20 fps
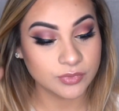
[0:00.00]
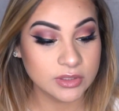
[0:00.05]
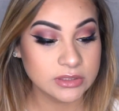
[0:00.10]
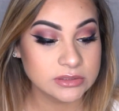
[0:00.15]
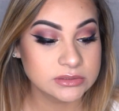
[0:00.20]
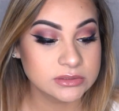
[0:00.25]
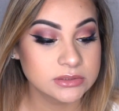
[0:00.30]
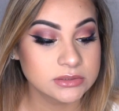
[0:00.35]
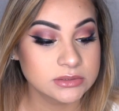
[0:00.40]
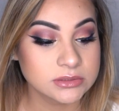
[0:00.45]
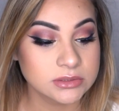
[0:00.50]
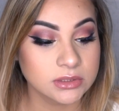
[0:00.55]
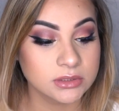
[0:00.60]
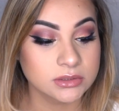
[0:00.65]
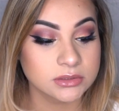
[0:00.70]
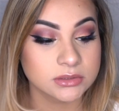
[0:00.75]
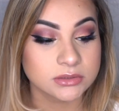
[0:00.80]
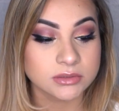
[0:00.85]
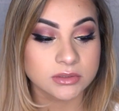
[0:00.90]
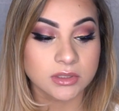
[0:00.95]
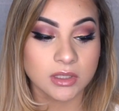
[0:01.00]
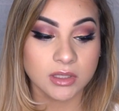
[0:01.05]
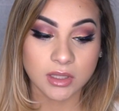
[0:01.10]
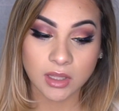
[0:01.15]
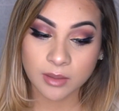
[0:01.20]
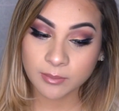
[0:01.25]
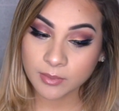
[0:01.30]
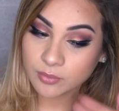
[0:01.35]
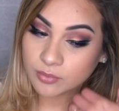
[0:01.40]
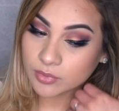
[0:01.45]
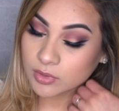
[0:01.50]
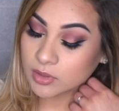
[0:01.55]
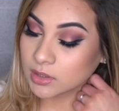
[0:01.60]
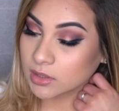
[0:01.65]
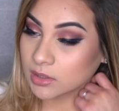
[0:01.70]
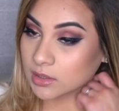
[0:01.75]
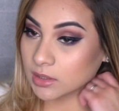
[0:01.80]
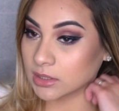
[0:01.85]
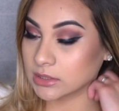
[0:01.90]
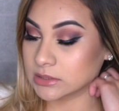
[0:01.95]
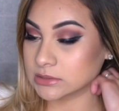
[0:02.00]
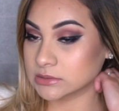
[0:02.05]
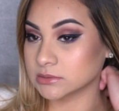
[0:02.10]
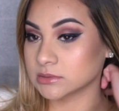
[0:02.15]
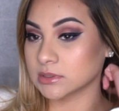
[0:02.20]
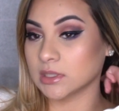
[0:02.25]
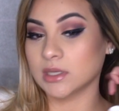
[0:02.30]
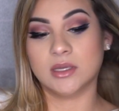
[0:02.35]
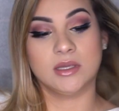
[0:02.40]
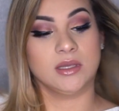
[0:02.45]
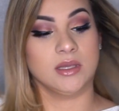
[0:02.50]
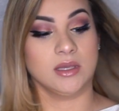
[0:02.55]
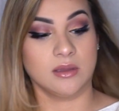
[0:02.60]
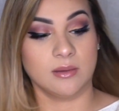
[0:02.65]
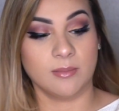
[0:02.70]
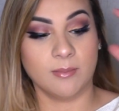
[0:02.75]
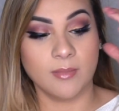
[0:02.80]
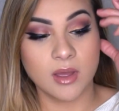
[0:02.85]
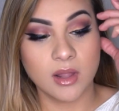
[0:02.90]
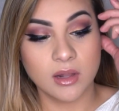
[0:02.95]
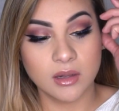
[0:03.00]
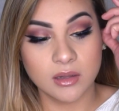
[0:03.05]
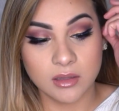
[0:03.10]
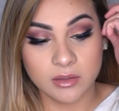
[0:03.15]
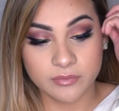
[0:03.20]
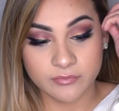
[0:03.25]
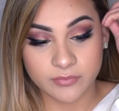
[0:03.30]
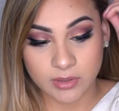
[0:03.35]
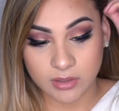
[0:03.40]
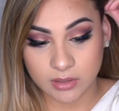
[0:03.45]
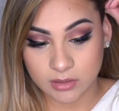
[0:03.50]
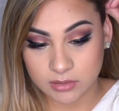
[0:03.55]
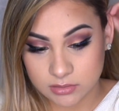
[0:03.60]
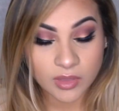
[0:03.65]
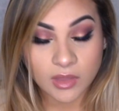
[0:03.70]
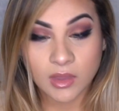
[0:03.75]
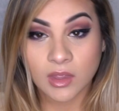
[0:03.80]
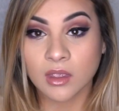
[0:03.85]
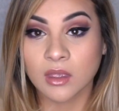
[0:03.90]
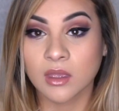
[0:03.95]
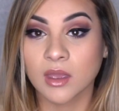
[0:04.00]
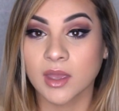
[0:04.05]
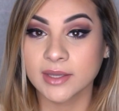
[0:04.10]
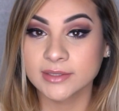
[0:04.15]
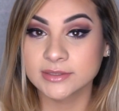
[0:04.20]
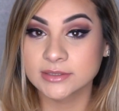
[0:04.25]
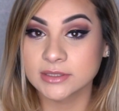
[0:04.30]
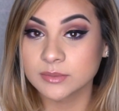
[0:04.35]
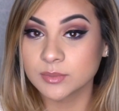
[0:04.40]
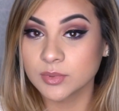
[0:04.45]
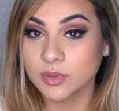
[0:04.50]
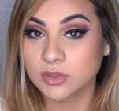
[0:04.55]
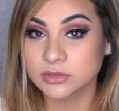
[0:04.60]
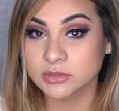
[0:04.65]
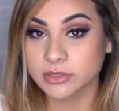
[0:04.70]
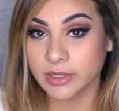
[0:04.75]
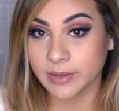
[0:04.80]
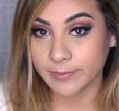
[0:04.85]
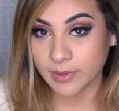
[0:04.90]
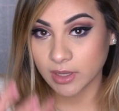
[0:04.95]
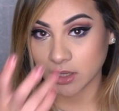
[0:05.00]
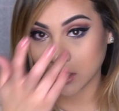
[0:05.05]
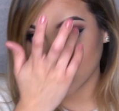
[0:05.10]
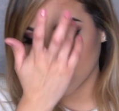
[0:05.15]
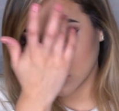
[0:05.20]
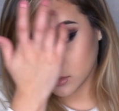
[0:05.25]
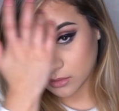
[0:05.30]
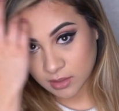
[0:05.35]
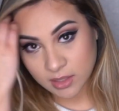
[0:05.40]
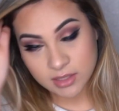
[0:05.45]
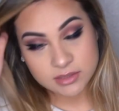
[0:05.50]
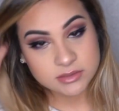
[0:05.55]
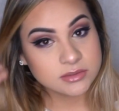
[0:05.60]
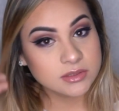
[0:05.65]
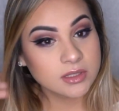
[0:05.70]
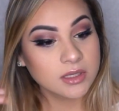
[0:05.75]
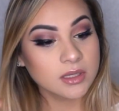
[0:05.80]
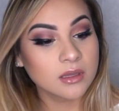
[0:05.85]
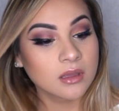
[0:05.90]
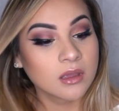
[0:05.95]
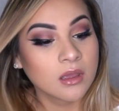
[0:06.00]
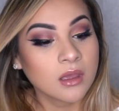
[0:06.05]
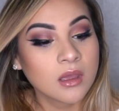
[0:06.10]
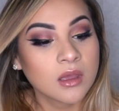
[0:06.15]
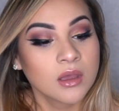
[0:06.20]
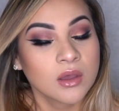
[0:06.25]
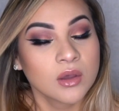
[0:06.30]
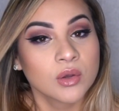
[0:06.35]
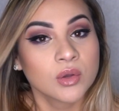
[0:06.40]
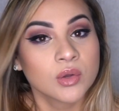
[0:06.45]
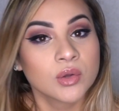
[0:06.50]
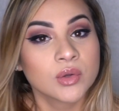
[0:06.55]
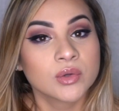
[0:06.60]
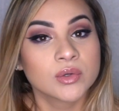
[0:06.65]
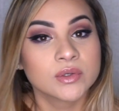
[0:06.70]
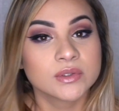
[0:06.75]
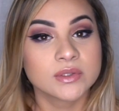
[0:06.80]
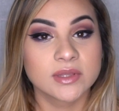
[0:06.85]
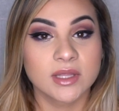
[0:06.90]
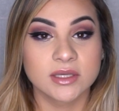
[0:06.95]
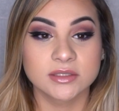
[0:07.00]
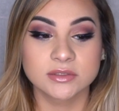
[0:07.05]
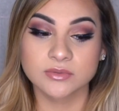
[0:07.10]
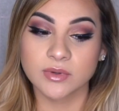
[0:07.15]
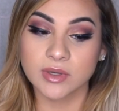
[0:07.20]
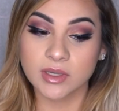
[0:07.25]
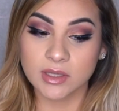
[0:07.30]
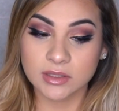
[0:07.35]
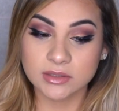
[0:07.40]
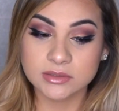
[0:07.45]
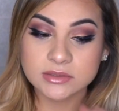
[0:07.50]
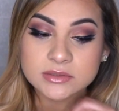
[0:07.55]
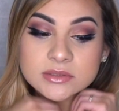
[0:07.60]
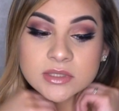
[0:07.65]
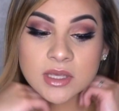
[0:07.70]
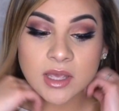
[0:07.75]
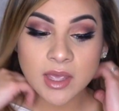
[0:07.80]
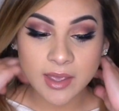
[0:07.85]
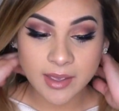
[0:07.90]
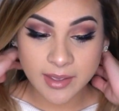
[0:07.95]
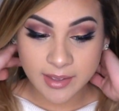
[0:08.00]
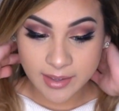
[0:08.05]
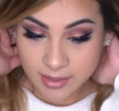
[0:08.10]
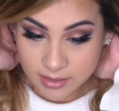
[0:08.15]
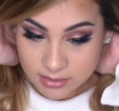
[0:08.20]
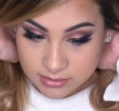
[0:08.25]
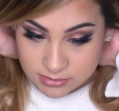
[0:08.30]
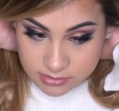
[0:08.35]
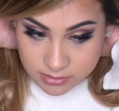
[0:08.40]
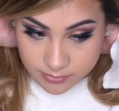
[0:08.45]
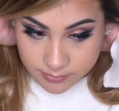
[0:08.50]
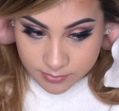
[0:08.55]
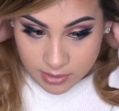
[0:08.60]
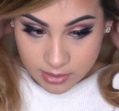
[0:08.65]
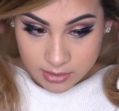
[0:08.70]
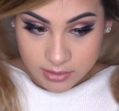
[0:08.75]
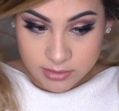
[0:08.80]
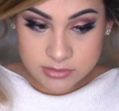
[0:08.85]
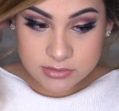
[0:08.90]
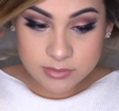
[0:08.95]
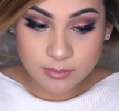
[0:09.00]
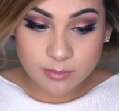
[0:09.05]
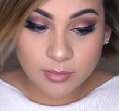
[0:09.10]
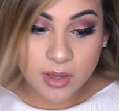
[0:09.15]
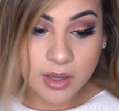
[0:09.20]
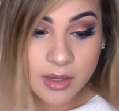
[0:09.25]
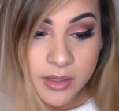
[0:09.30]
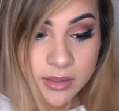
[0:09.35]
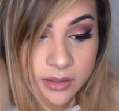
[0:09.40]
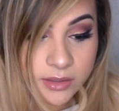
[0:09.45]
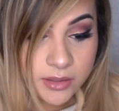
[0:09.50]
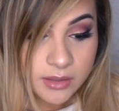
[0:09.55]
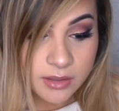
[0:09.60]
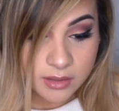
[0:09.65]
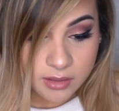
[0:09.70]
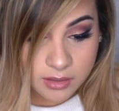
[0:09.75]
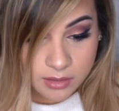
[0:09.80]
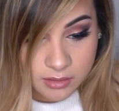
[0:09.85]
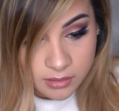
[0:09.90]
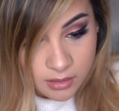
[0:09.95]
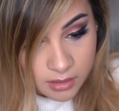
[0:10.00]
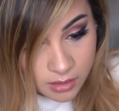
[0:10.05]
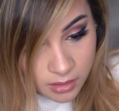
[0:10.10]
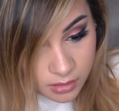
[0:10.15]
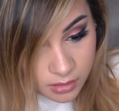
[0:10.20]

This is such, it came out pretty nice. I am loving it. I did blow dry my hair last night. That's why it has some nice body and